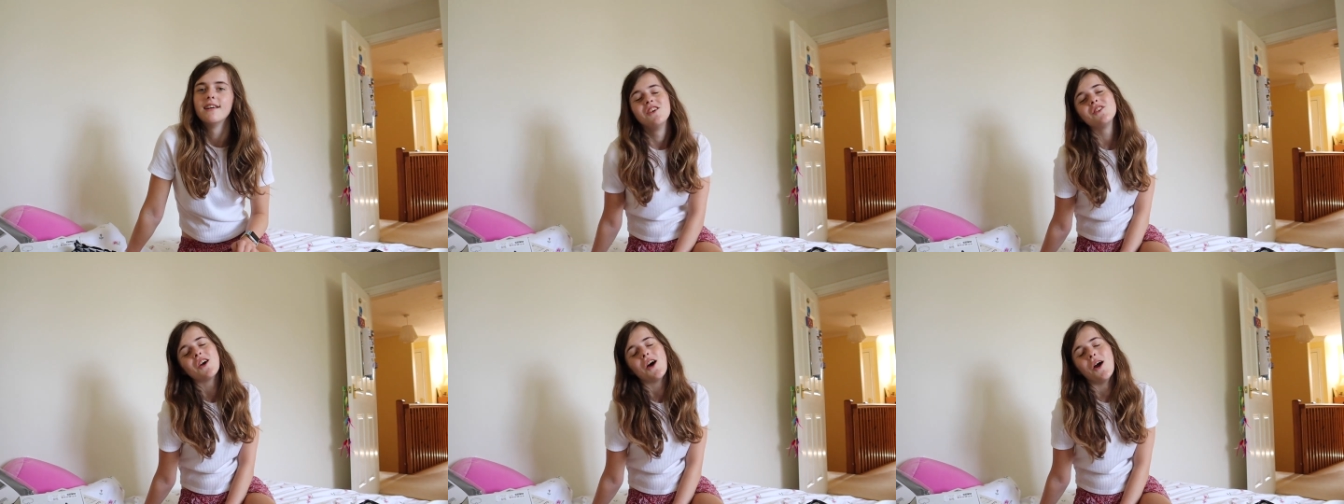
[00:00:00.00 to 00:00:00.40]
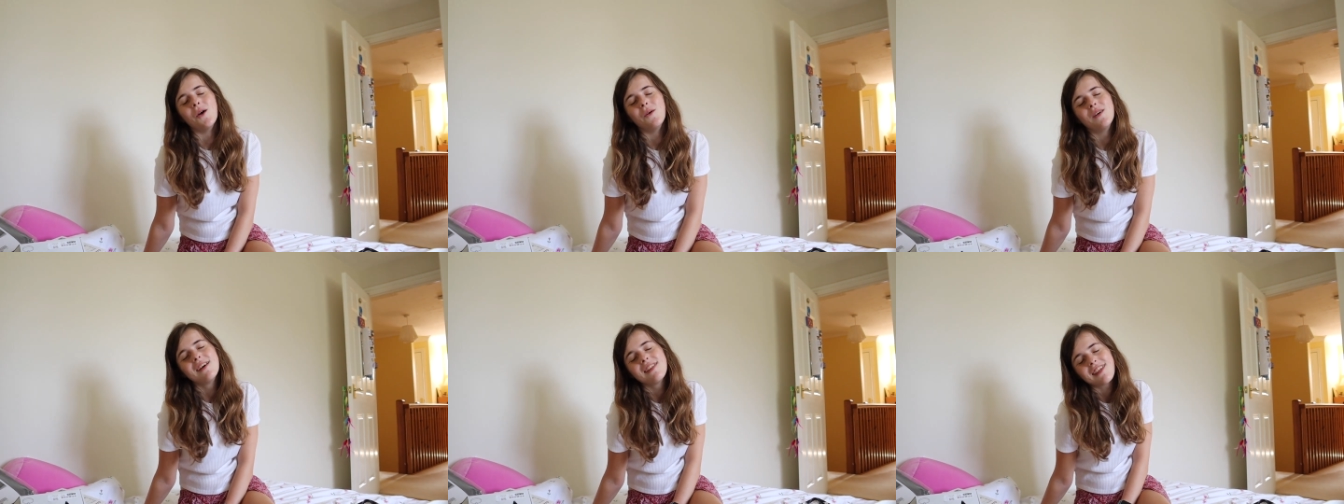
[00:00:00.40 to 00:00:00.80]

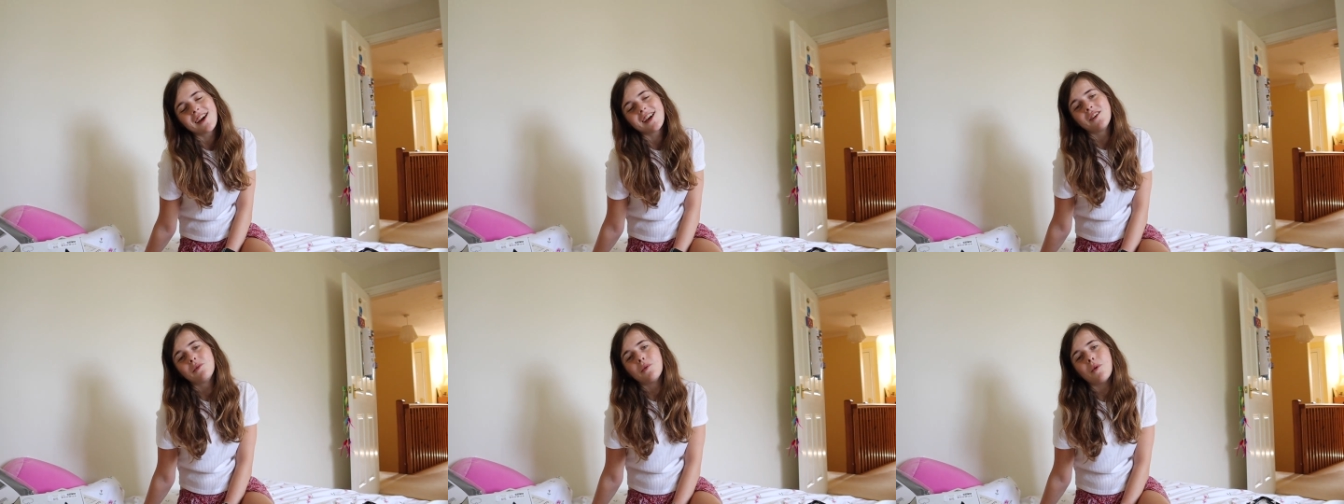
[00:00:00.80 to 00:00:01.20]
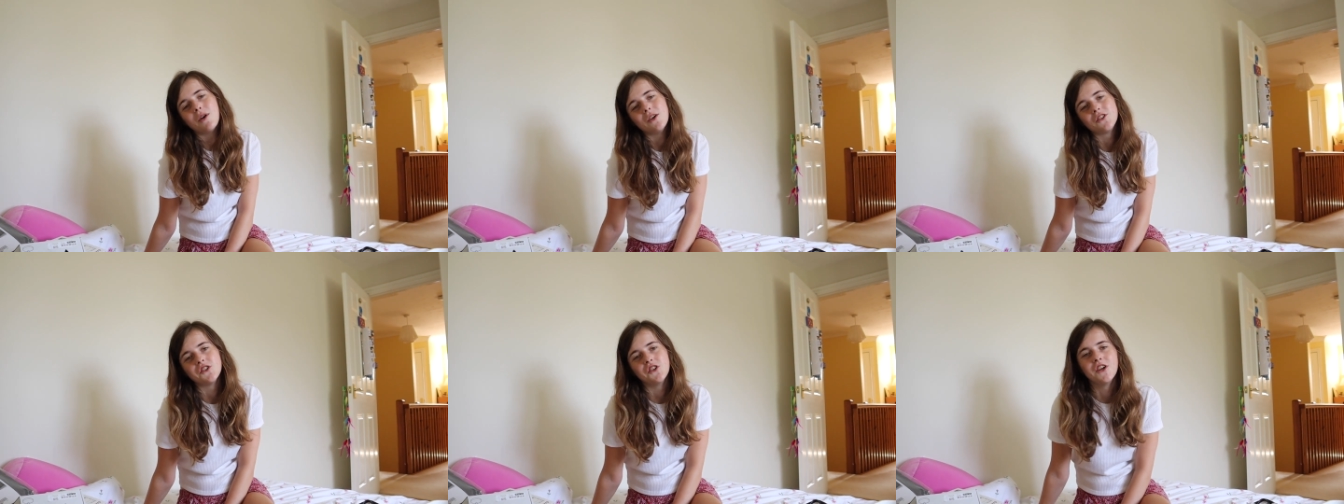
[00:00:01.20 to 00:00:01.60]
So thank you for
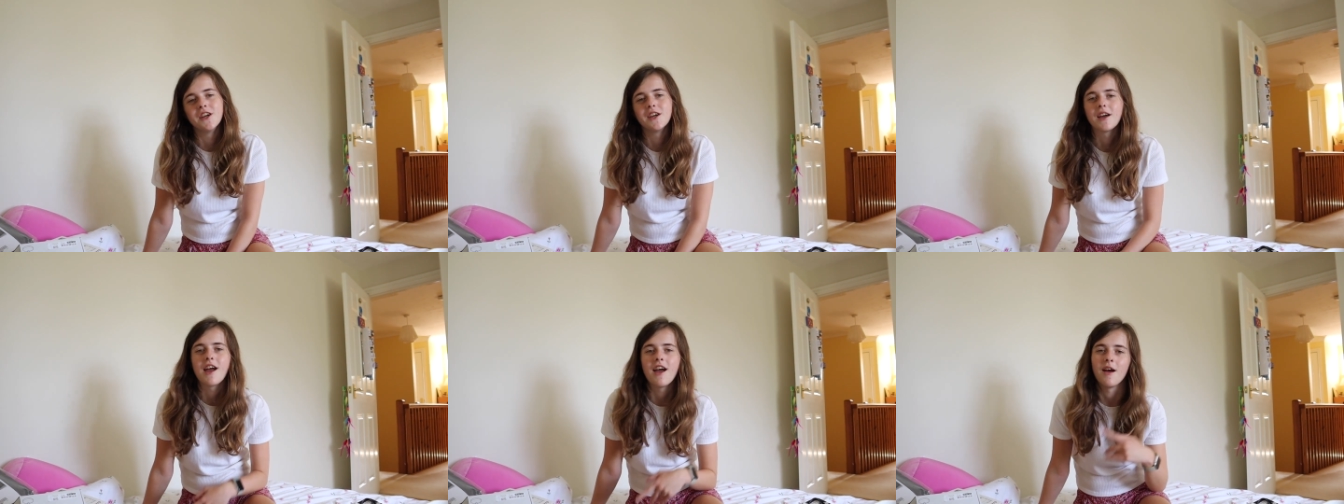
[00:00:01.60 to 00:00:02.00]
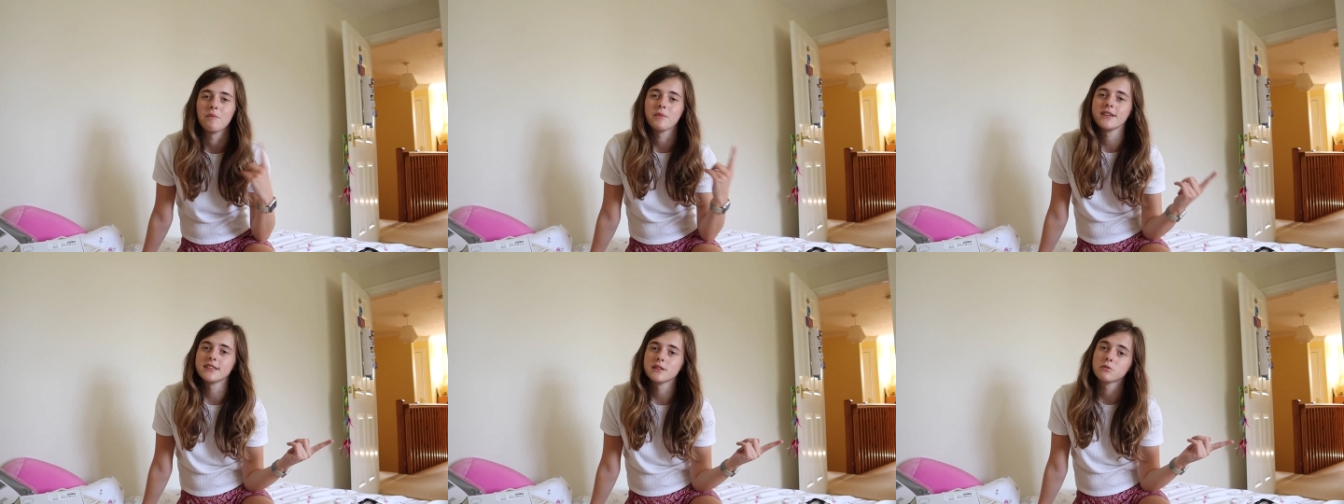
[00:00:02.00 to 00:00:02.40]
watching, and uh,
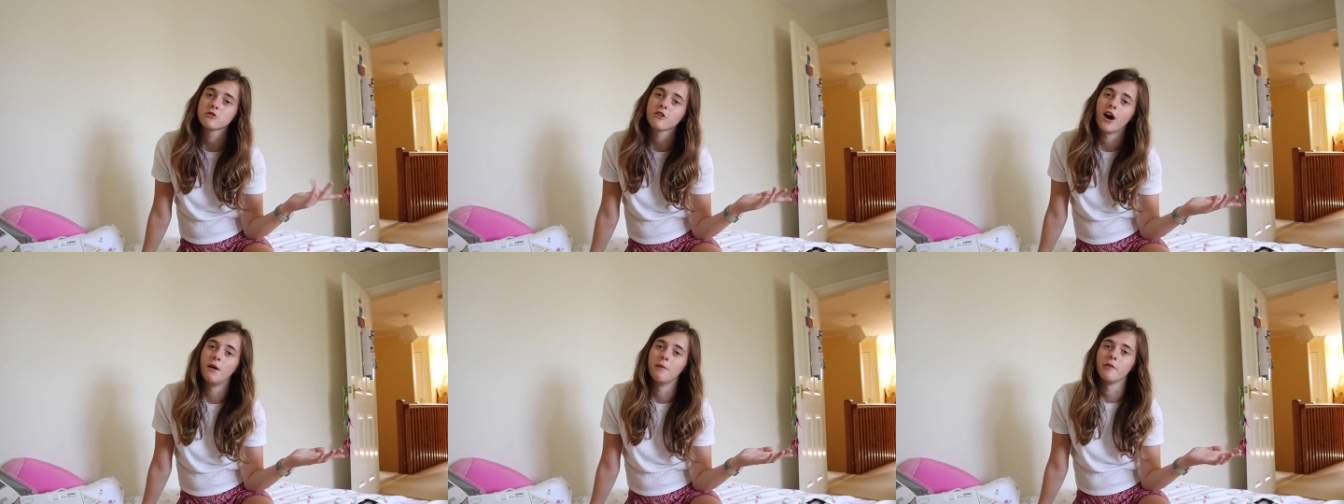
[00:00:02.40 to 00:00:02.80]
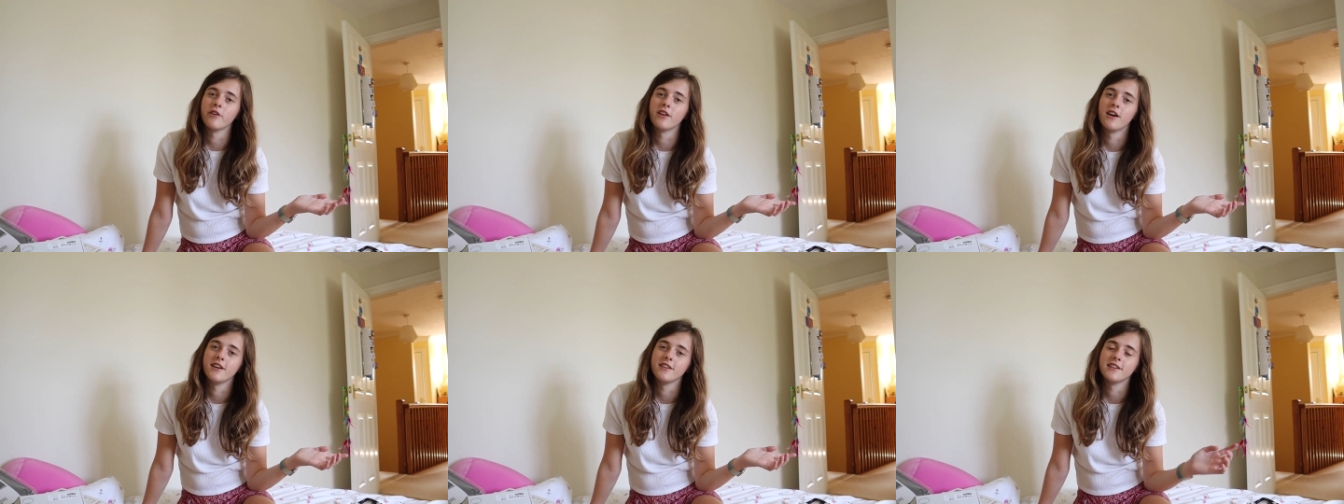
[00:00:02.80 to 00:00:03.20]
please subscribe if you
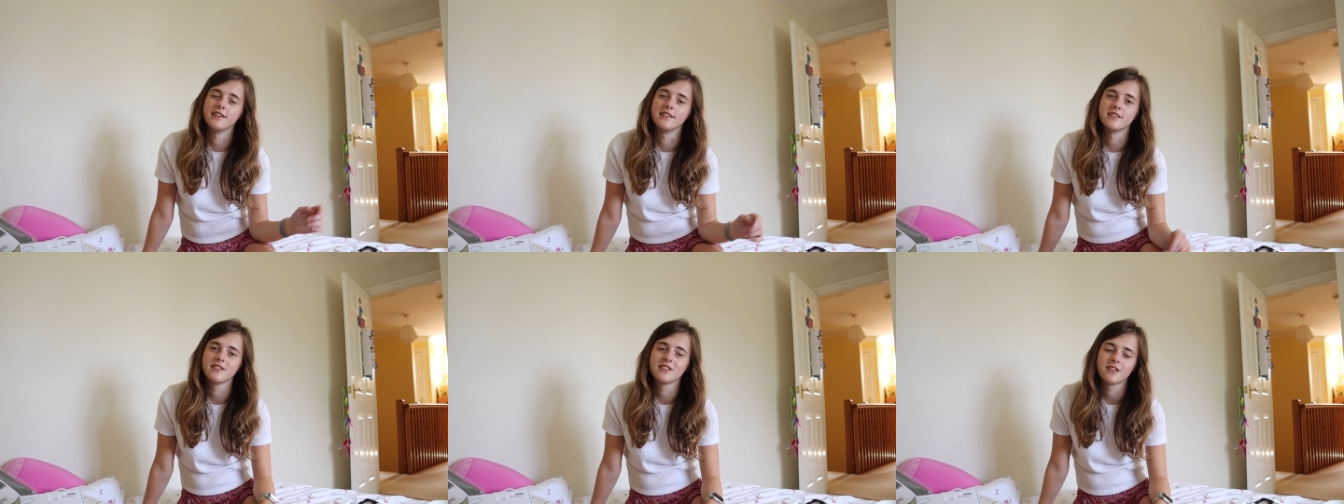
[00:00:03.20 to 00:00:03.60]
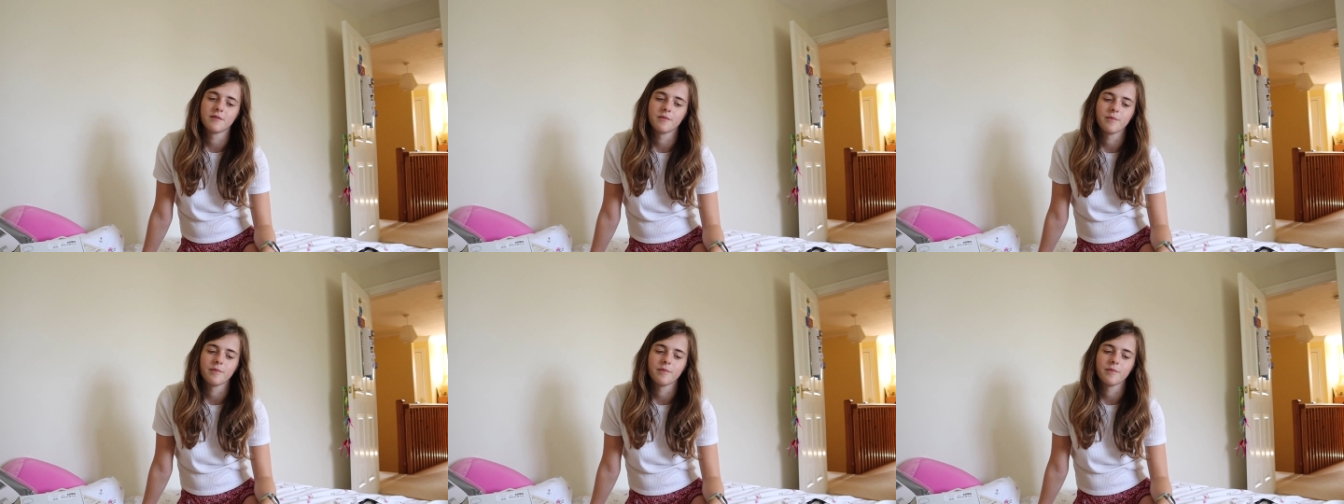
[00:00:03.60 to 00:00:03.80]
like this,